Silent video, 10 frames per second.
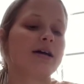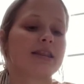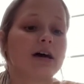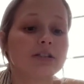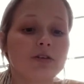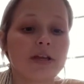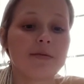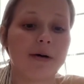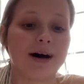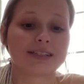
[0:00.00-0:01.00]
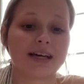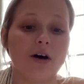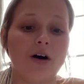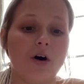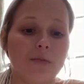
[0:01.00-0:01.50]
They also eat pasta
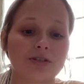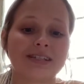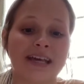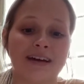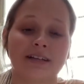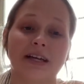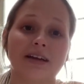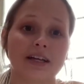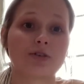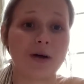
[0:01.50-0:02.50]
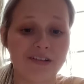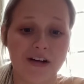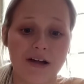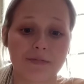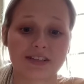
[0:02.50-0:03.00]
almost daily, and
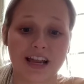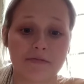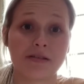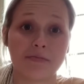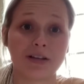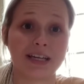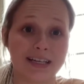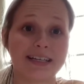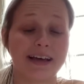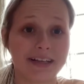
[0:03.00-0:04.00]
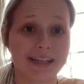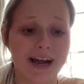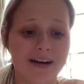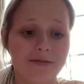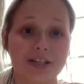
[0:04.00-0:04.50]
25% of people eat it daily
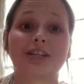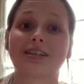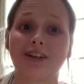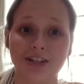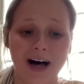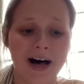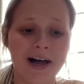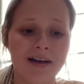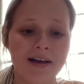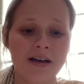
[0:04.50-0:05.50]
there, which is a lot,